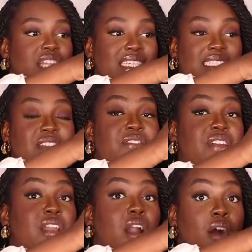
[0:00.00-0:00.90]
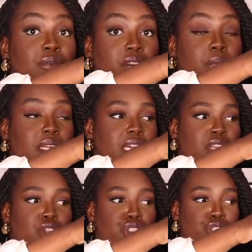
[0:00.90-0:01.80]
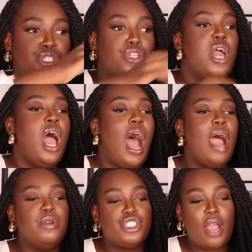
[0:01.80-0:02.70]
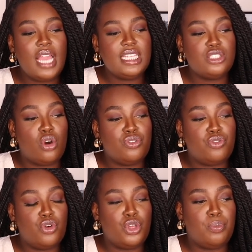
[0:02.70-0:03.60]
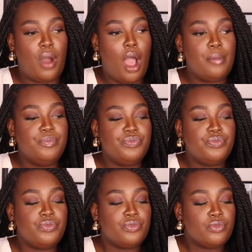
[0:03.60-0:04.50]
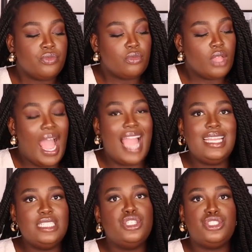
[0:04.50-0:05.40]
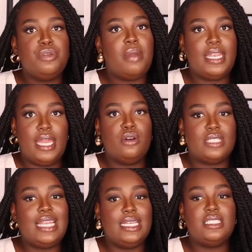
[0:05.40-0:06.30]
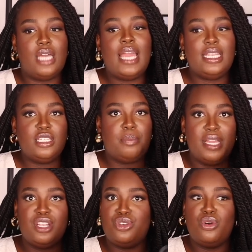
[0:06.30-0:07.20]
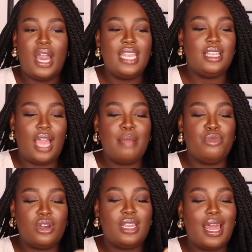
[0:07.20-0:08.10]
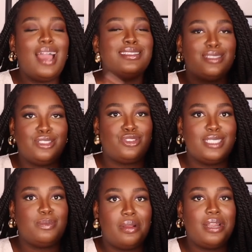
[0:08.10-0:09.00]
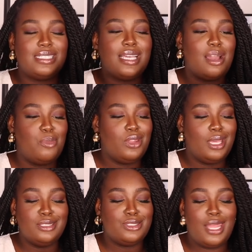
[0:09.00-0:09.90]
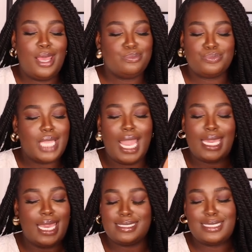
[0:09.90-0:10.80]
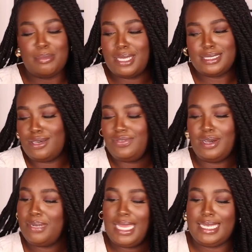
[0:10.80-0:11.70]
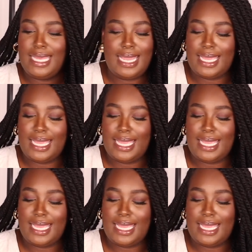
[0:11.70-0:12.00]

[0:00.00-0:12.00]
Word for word: They sit very comfortably in the shoe. I would try these on for you, but I need to do my nails. I need I need a pedicure and I'm not gonna lie, as transparent as I am on the internet, I can't set myself up like that.